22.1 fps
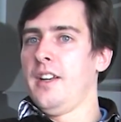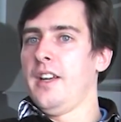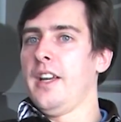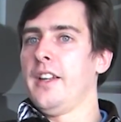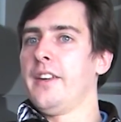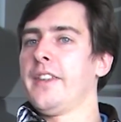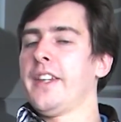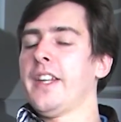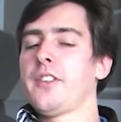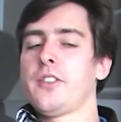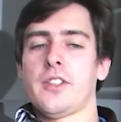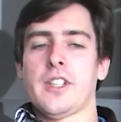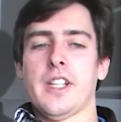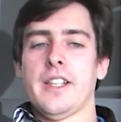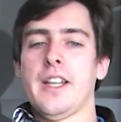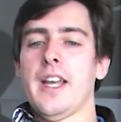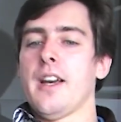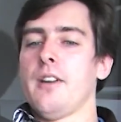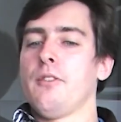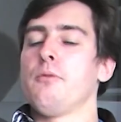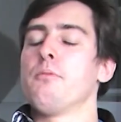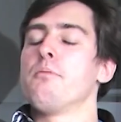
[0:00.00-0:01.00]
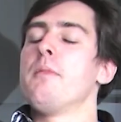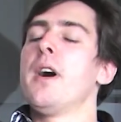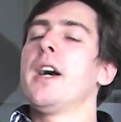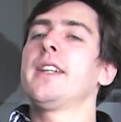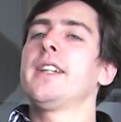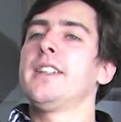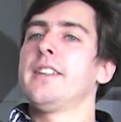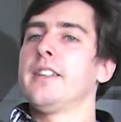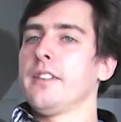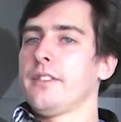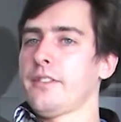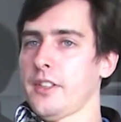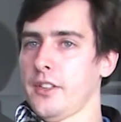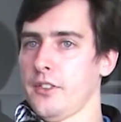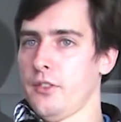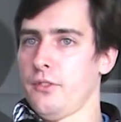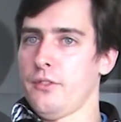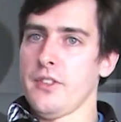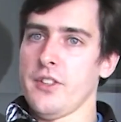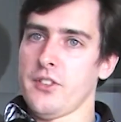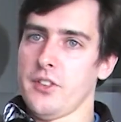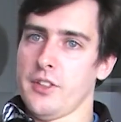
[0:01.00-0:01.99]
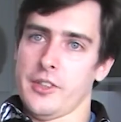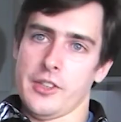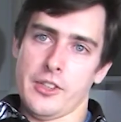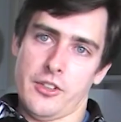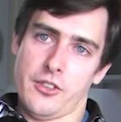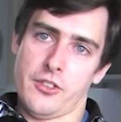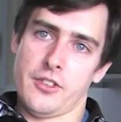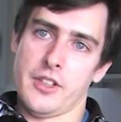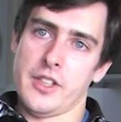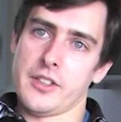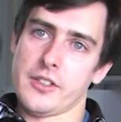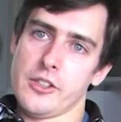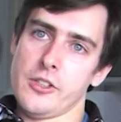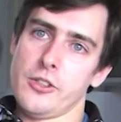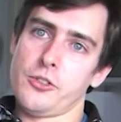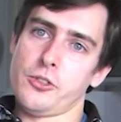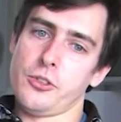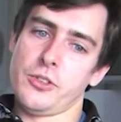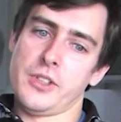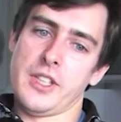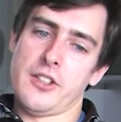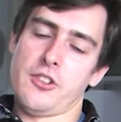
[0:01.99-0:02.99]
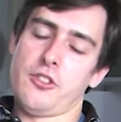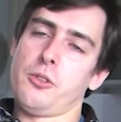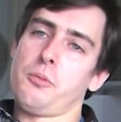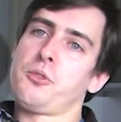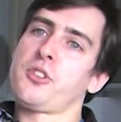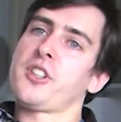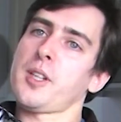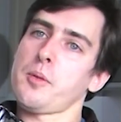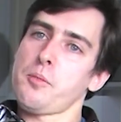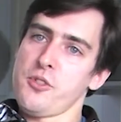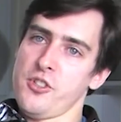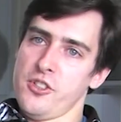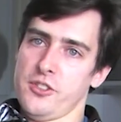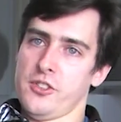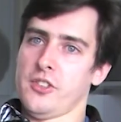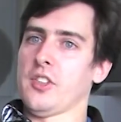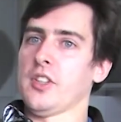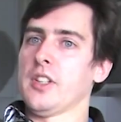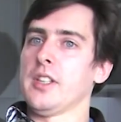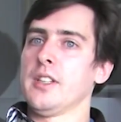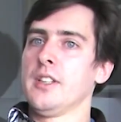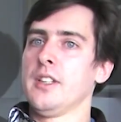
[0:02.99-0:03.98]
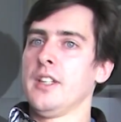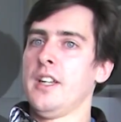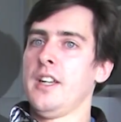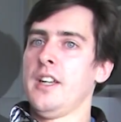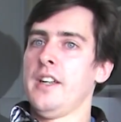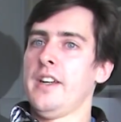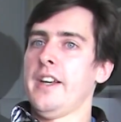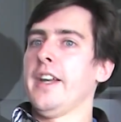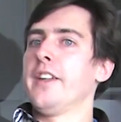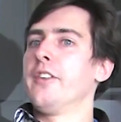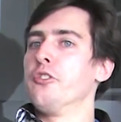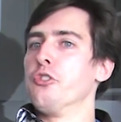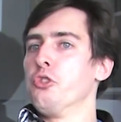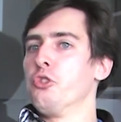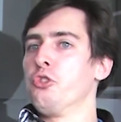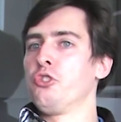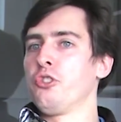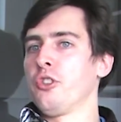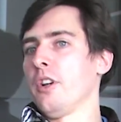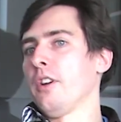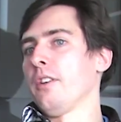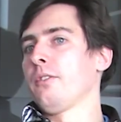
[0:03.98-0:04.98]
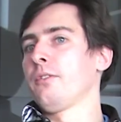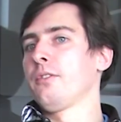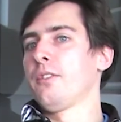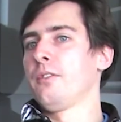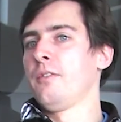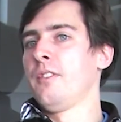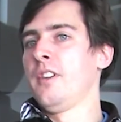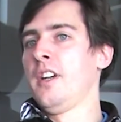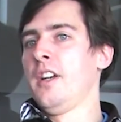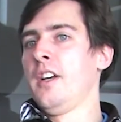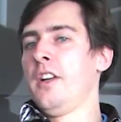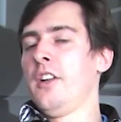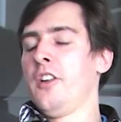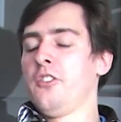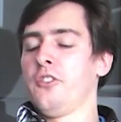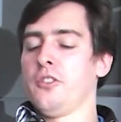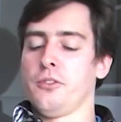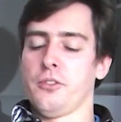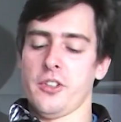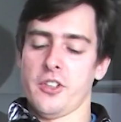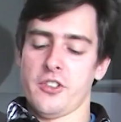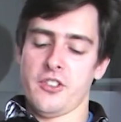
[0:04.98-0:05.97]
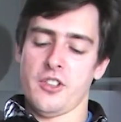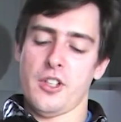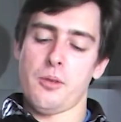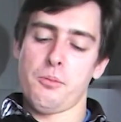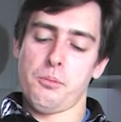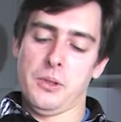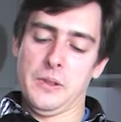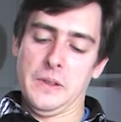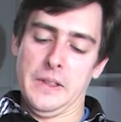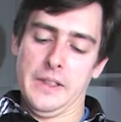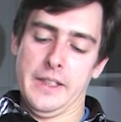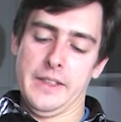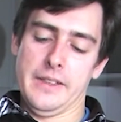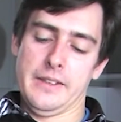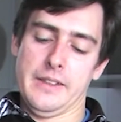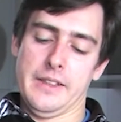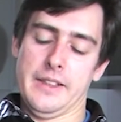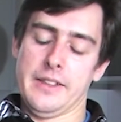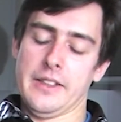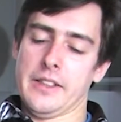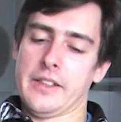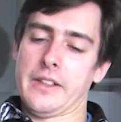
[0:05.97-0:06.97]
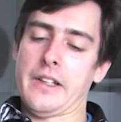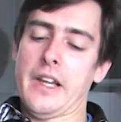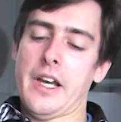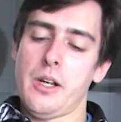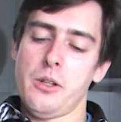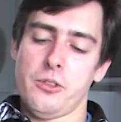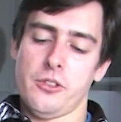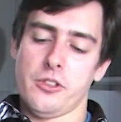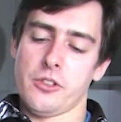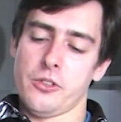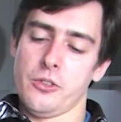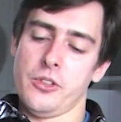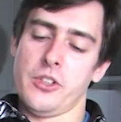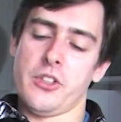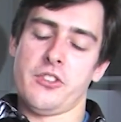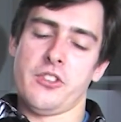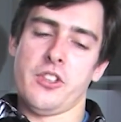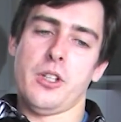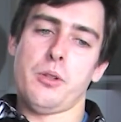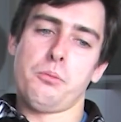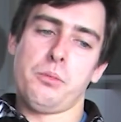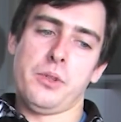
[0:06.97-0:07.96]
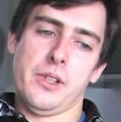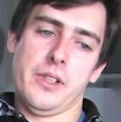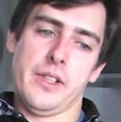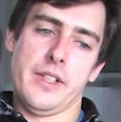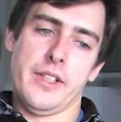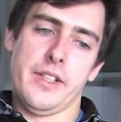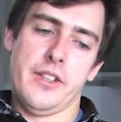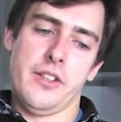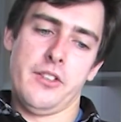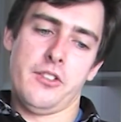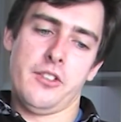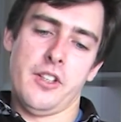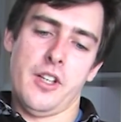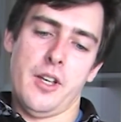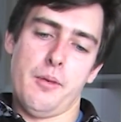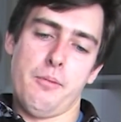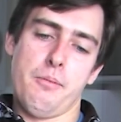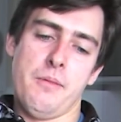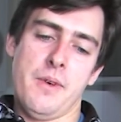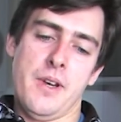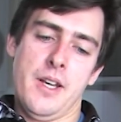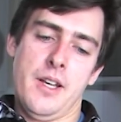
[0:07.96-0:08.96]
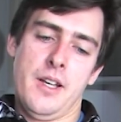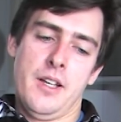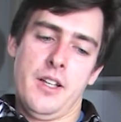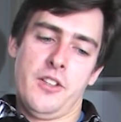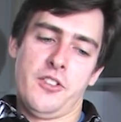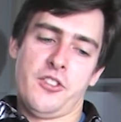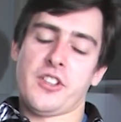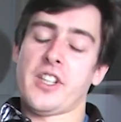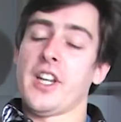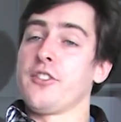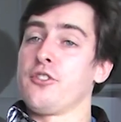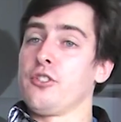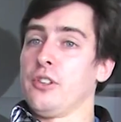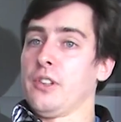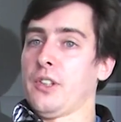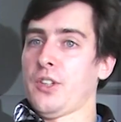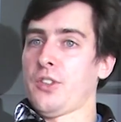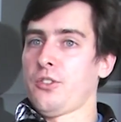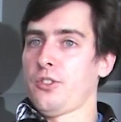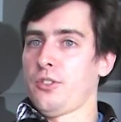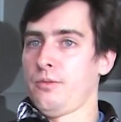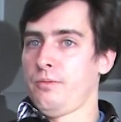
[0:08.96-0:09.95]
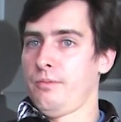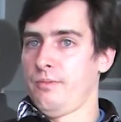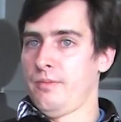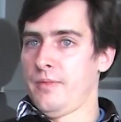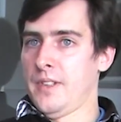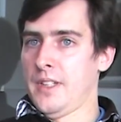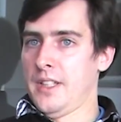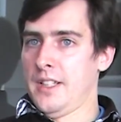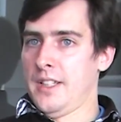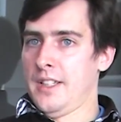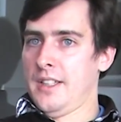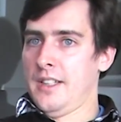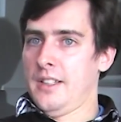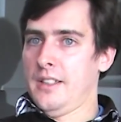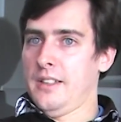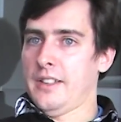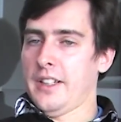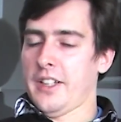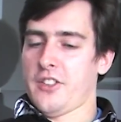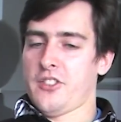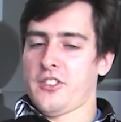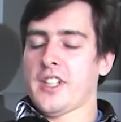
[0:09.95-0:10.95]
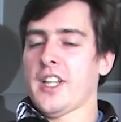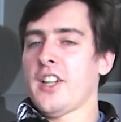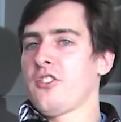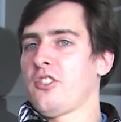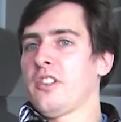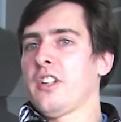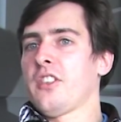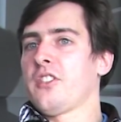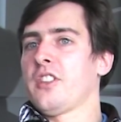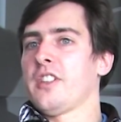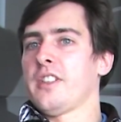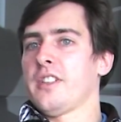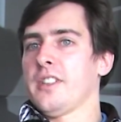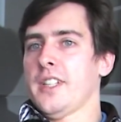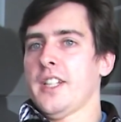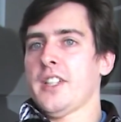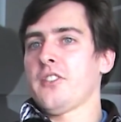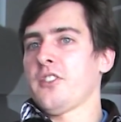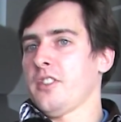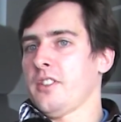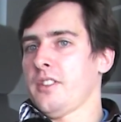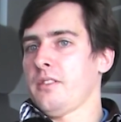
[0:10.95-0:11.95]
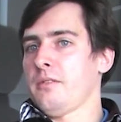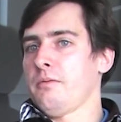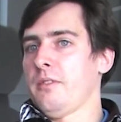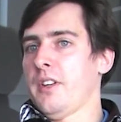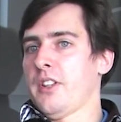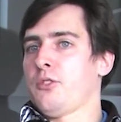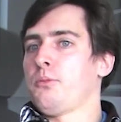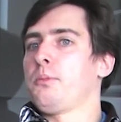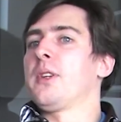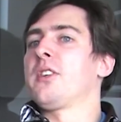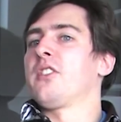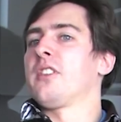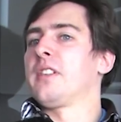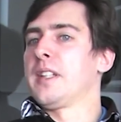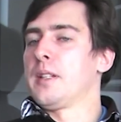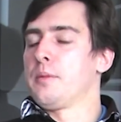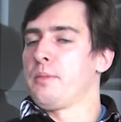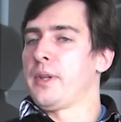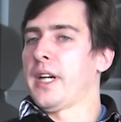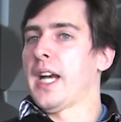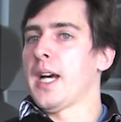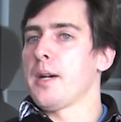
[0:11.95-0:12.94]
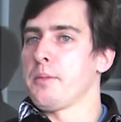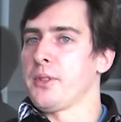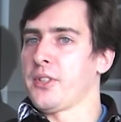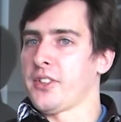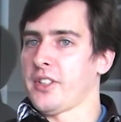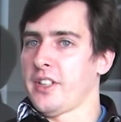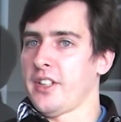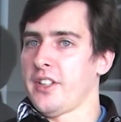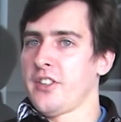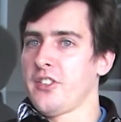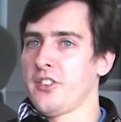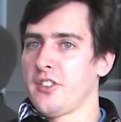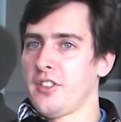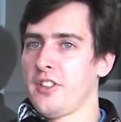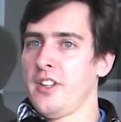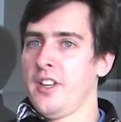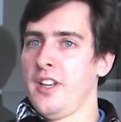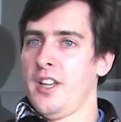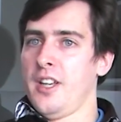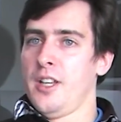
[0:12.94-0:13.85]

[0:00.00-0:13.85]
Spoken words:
And then you can have many different visitors that go to that subscription tree and do stuff. So for example, in the cloud, a good example is schedulers. Like schedulers in RX are explicitly parameterized.